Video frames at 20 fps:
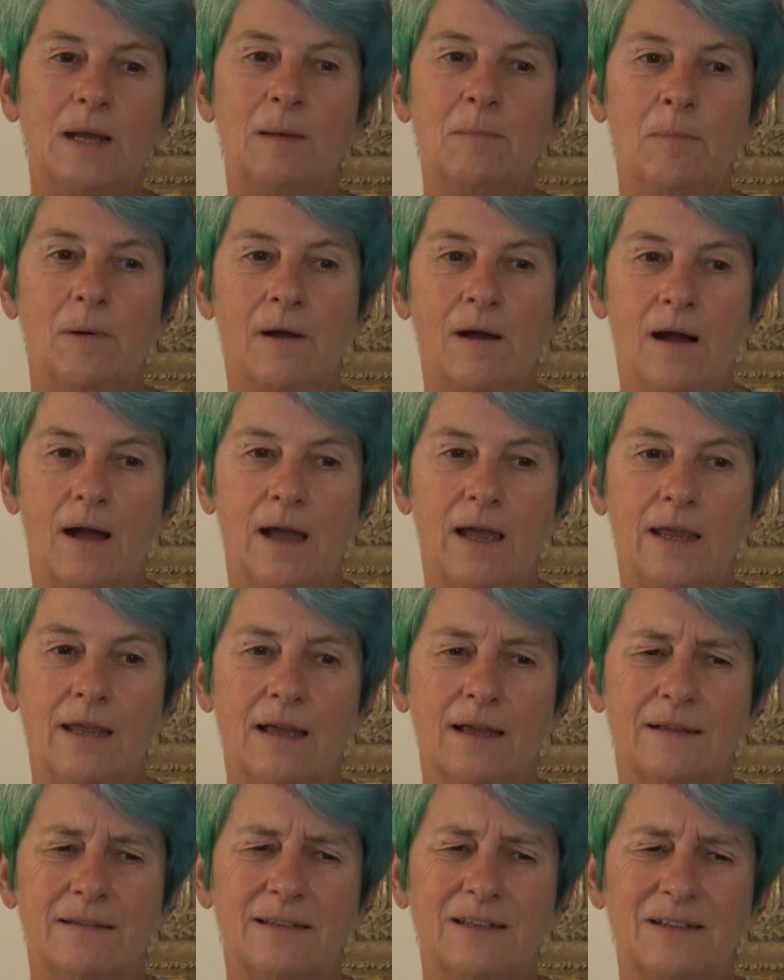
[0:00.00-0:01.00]
went by,
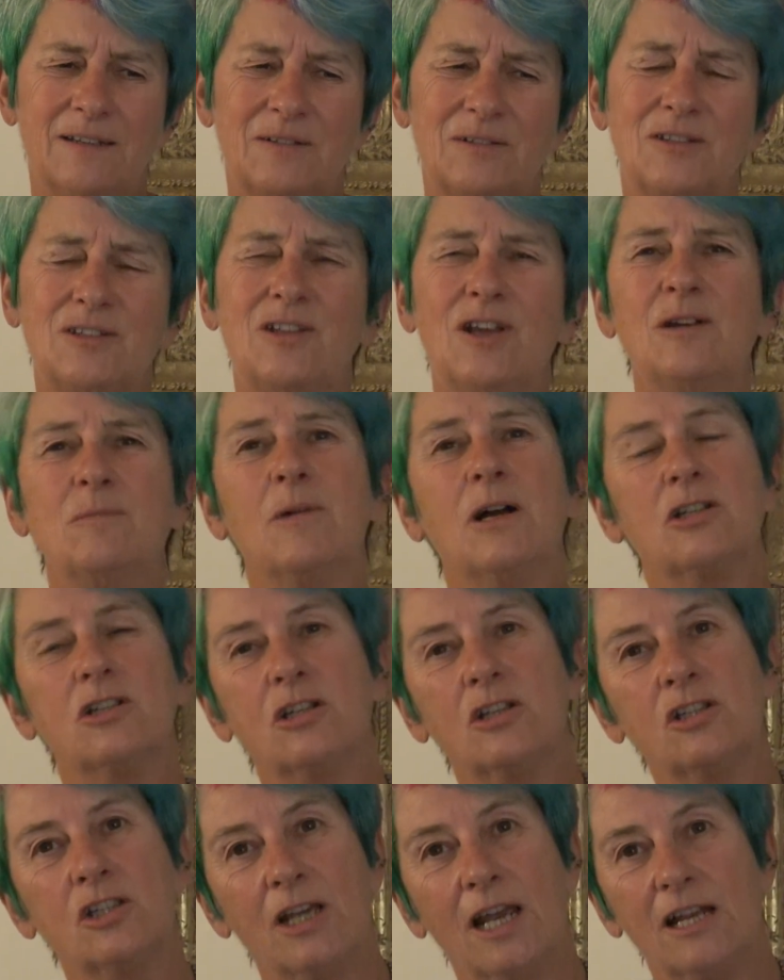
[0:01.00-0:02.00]
you know, so much
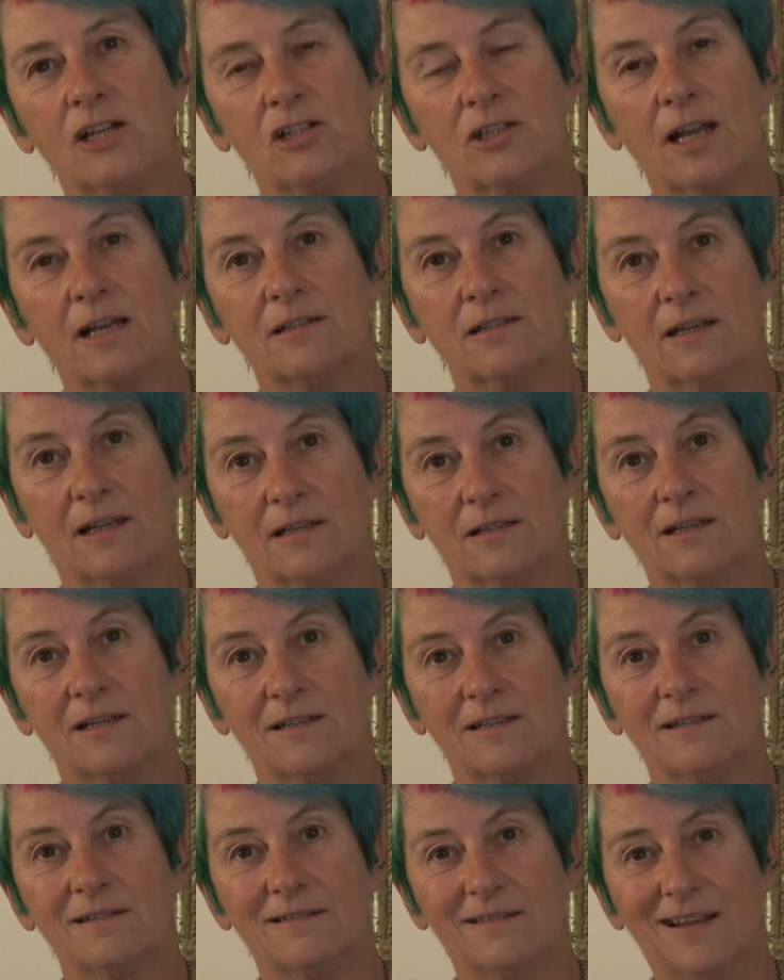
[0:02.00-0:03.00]
has changed, hasn't it,
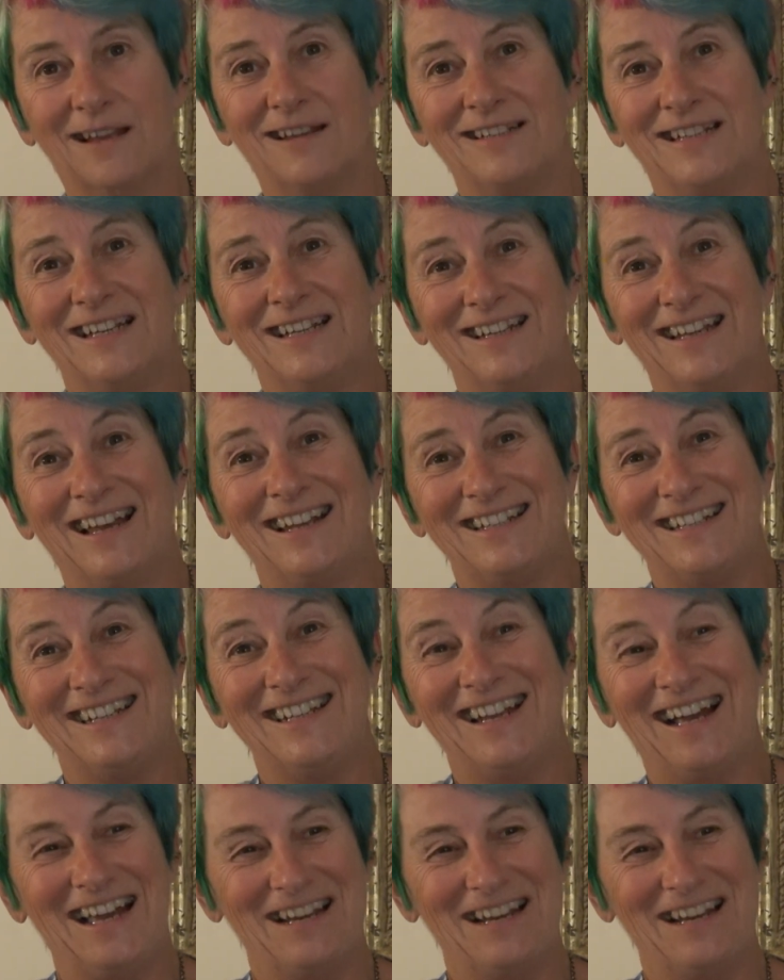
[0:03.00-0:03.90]
since 1999?